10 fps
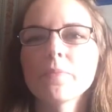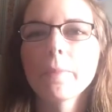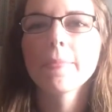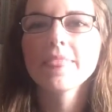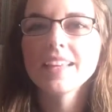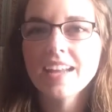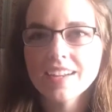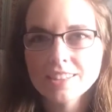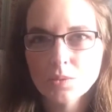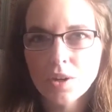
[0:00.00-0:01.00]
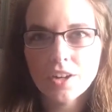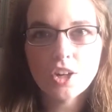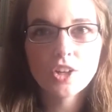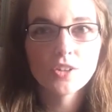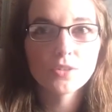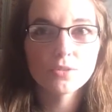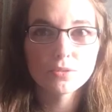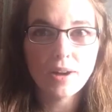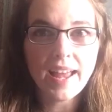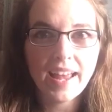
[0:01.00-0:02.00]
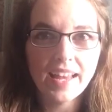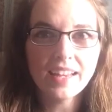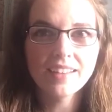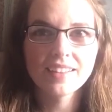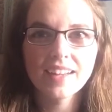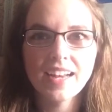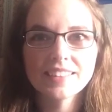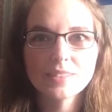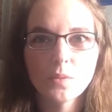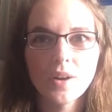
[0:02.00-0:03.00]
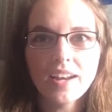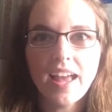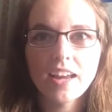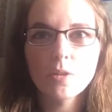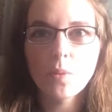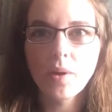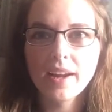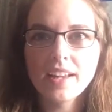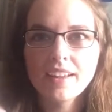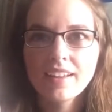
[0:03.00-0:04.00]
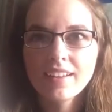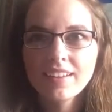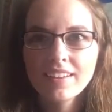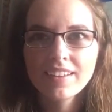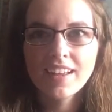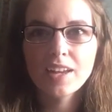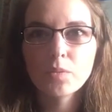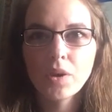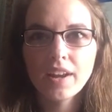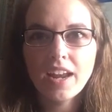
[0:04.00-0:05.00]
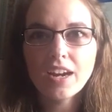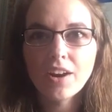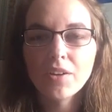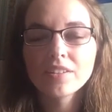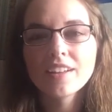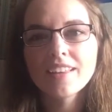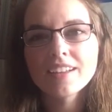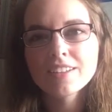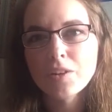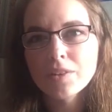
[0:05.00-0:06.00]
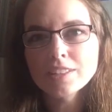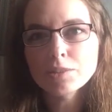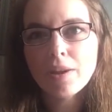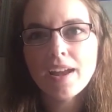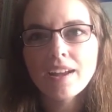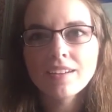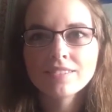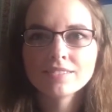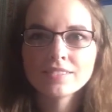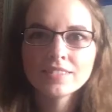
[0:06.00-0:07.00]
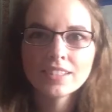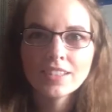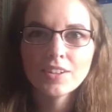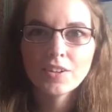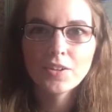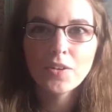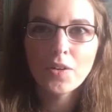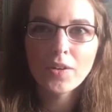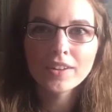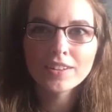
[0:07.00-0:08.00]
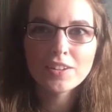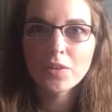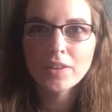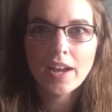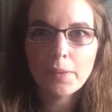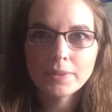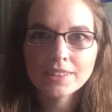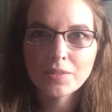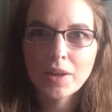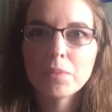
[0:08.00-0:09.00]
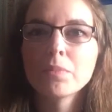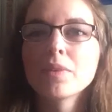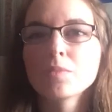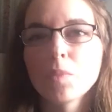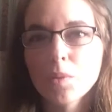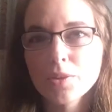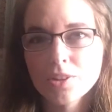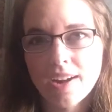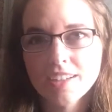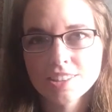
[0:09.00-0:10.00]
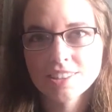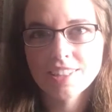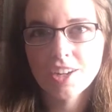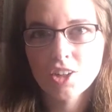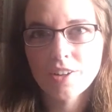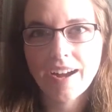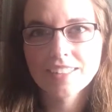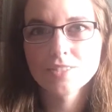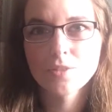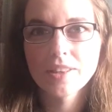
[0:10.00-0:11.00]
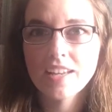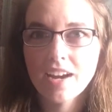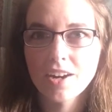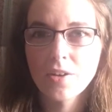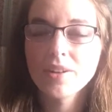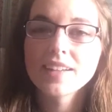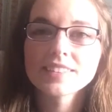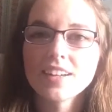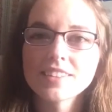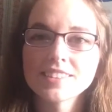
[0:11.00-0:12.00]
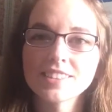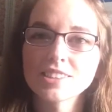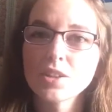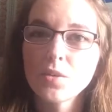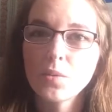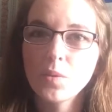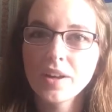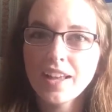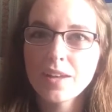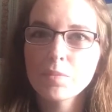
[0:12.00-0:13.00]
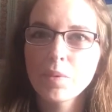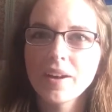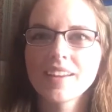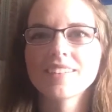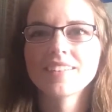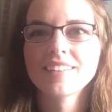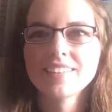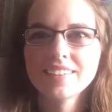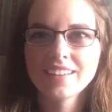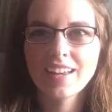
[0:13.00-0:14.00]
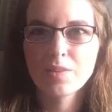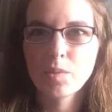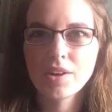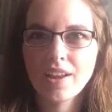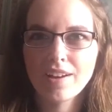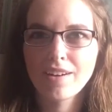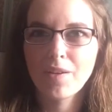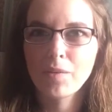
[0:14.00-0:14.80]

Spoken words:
The next word, ray, has 1 end point and 1 arrow. Now, that could go this way, or it could go the opposite way. Both directions are correct for the arrow, as long as it's 1 endpoint and 1 arrow.